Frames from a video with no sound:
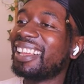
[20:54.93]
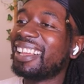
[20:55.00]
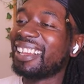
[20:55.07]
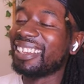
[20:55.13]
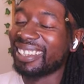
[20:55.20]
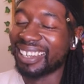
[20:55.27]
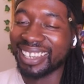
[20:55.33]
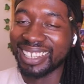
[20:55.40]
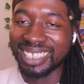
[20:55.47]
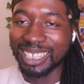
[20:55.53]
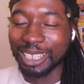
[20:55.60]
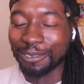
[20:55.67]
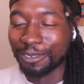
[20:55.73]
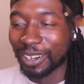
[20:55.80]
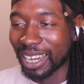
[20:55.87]
Yeah, it's an
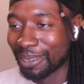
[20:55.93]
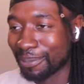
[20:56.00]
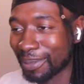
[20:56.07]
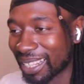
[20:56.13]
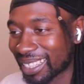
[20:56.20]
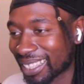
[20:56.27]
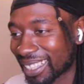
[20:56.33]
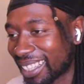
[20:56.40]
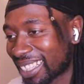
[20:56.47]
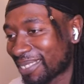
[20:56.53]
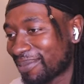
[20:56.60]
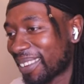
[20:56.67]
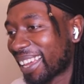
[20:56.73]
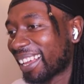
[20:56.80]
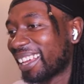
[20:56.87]
environmentalist
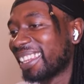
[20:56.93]
manga.